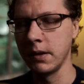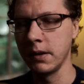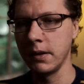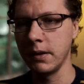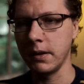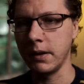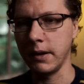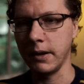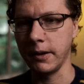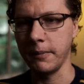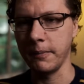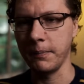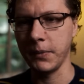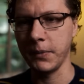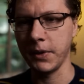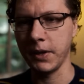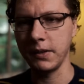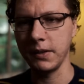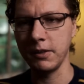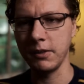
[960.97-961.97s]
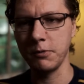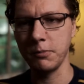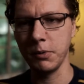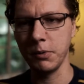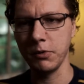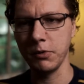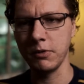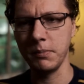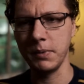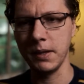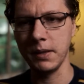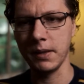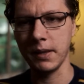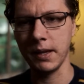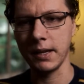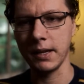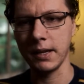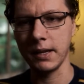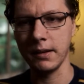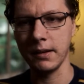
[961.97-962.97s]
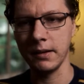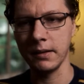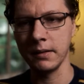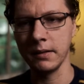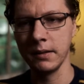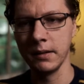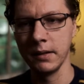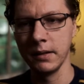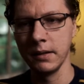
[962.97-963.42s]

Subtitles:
I think it's supposed to be like a